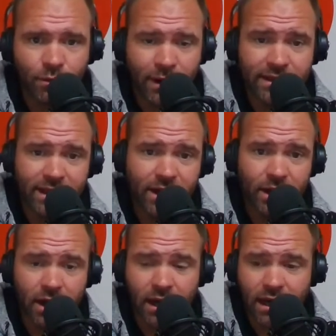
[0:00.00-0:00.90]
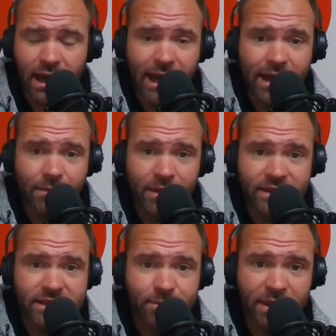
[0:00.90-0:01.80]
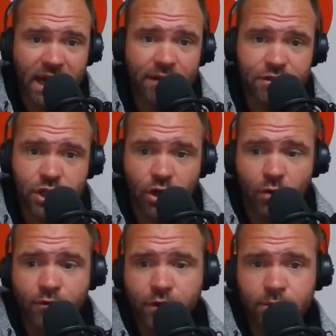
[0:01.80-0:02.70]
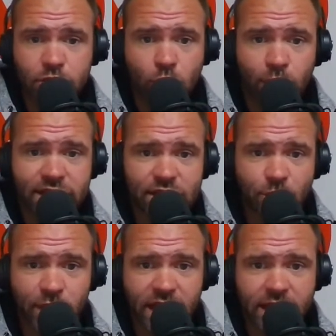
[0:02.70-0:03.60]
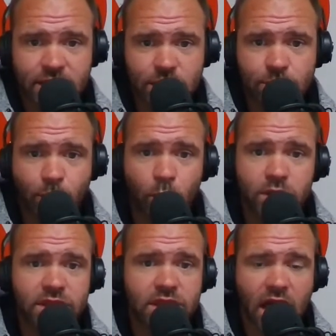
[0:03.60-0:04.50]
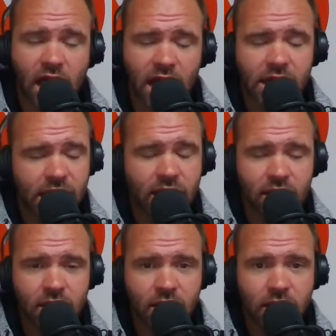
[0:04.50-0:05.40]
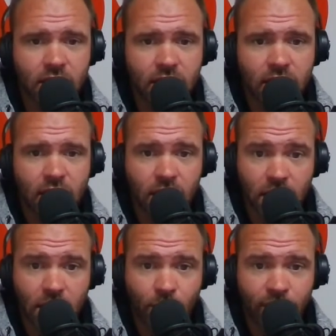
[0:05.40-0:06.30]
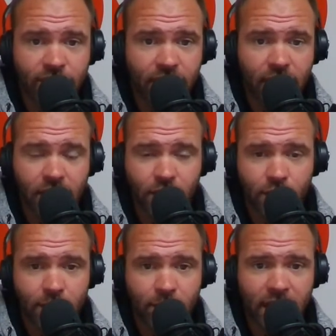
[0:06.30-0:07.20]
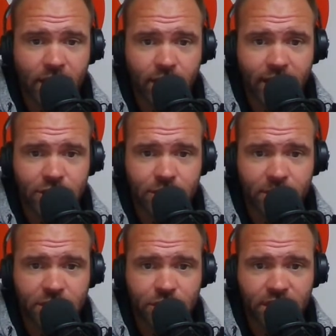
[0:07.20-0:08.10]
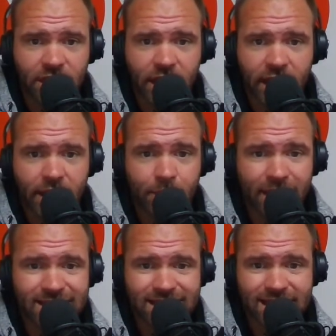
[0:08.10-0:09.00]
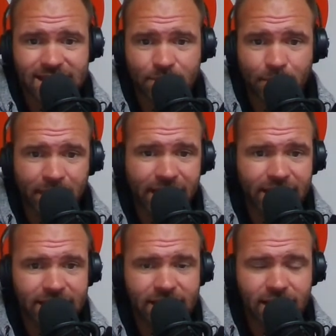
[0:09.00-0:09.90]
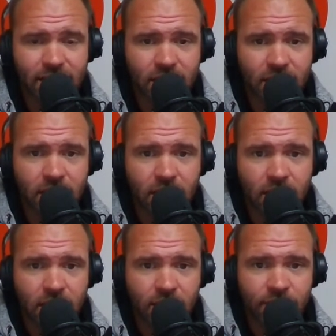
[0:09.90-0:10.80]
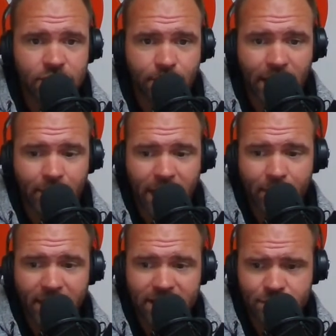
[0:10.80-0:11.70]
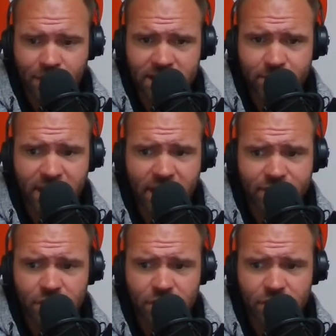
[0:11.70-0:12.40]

right there. Uh, I am a spinoff show from Twist the Weekend Sports Talk, along with uh, Green Bay Greg, GBG, and Benzies Bit, featured by Matt Benz. We're all spinoff